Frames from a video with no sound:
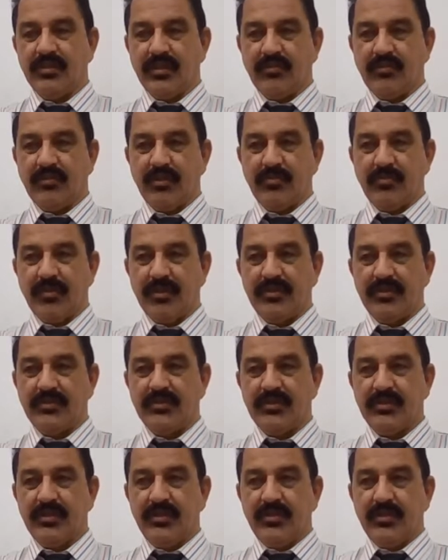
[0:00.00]
requirements
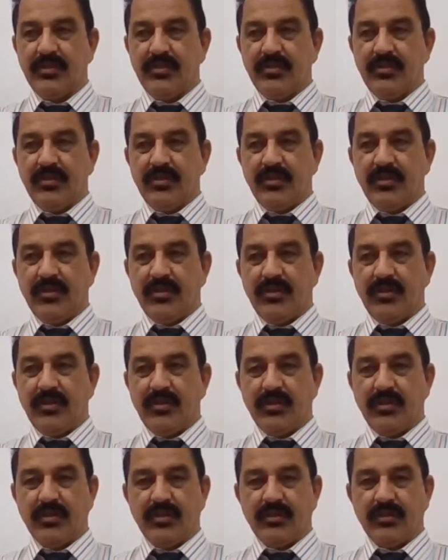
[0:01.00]

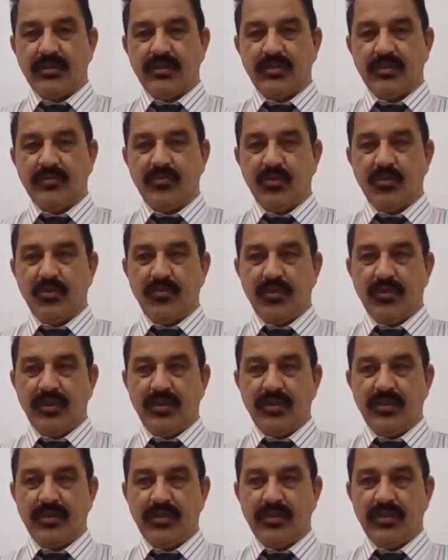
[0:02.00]
are
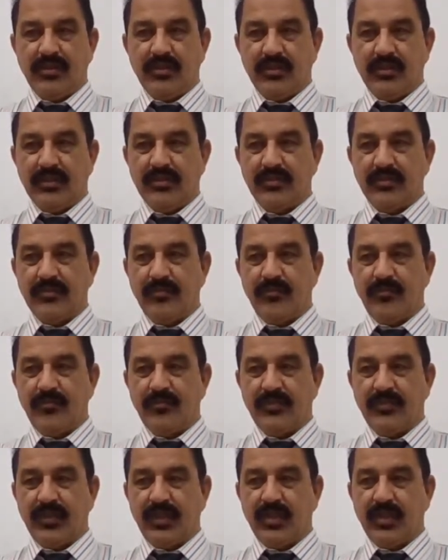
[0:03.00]
fulfilled or not.
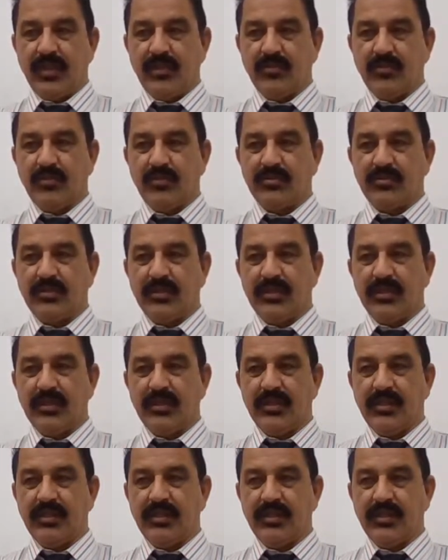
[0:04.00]
The coarse
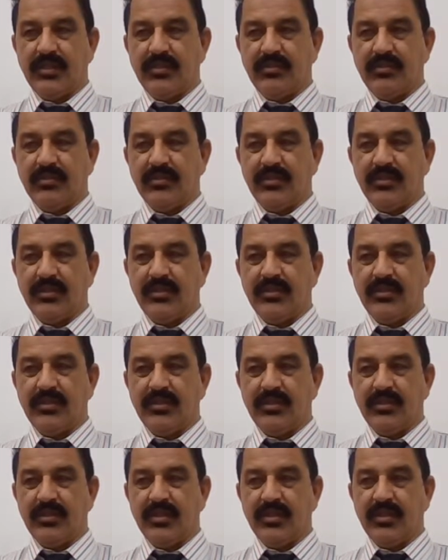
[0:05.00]
aggregate in concrete
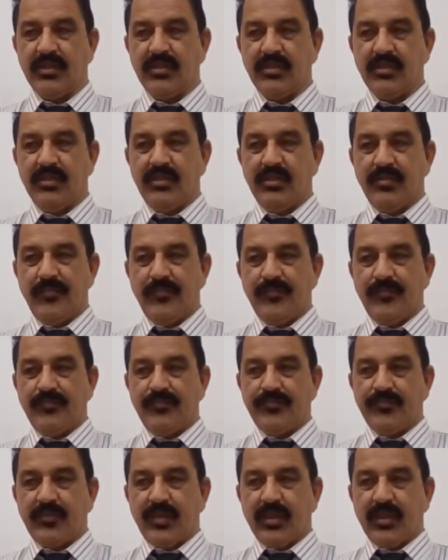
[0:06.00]
generally
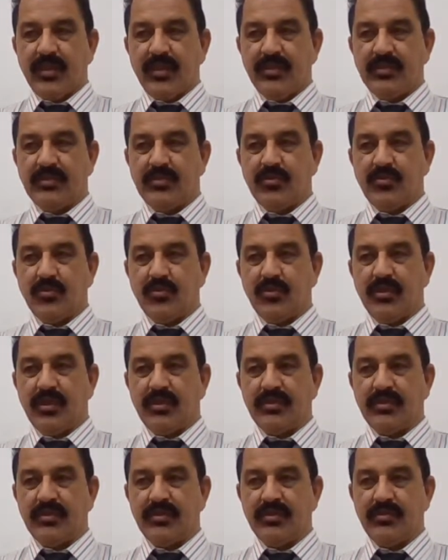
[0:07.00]
is too
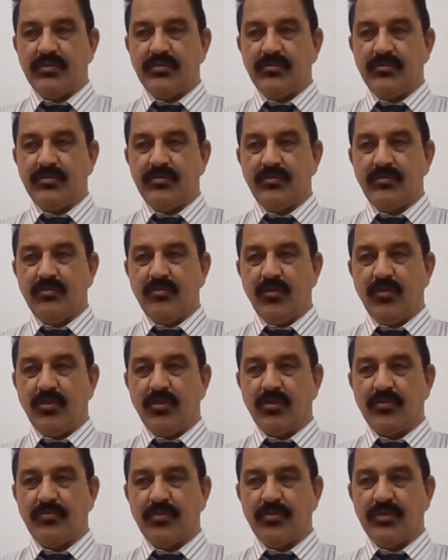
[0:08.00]
large,
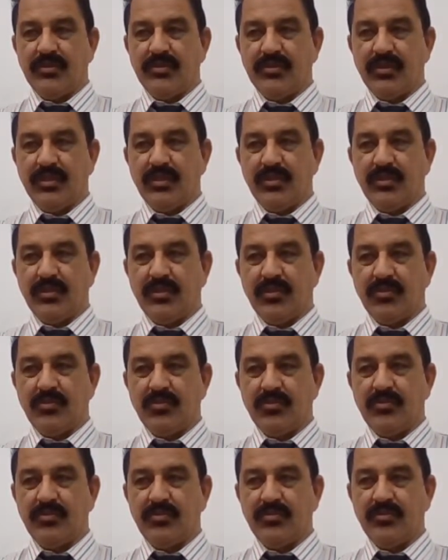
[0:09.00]
more masonry grout
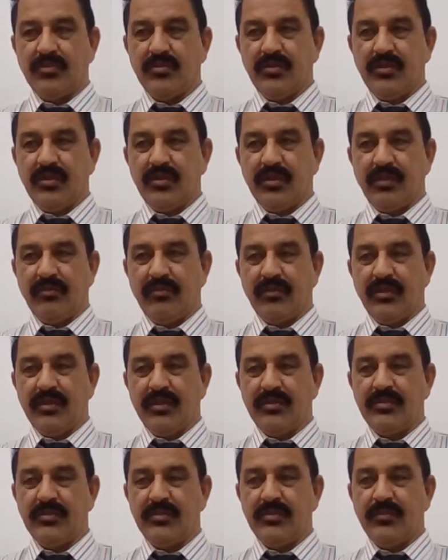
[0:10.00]

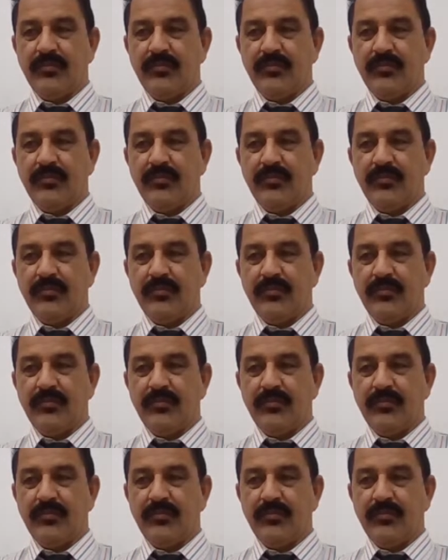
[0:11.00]
cavities.